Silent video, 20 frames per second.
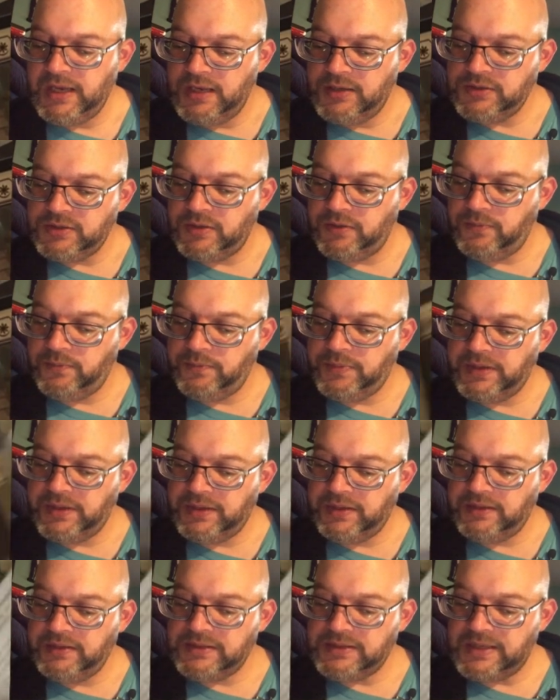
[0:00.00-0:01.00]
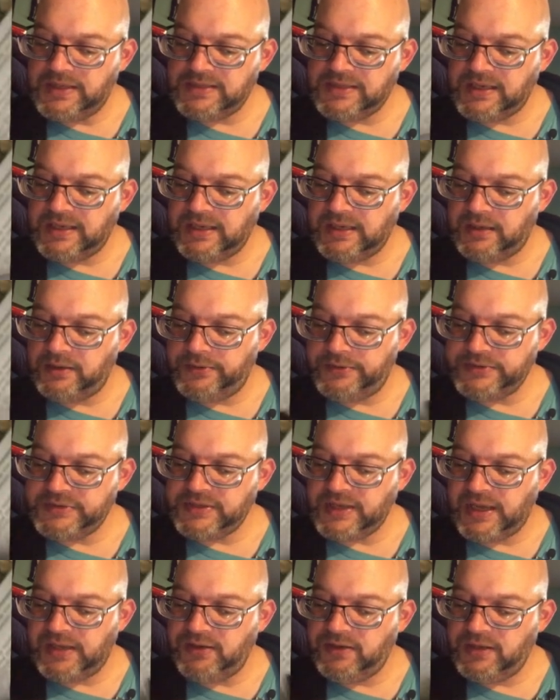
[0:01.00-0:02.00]
So that's a little
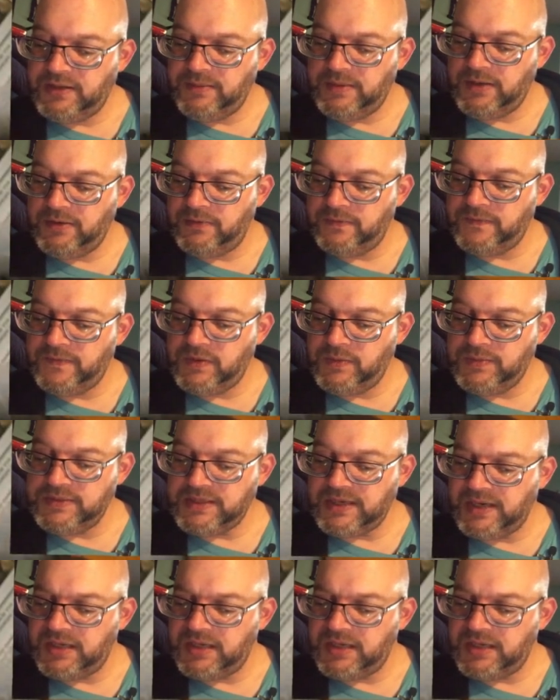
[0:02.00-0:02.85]
side theme here of humans.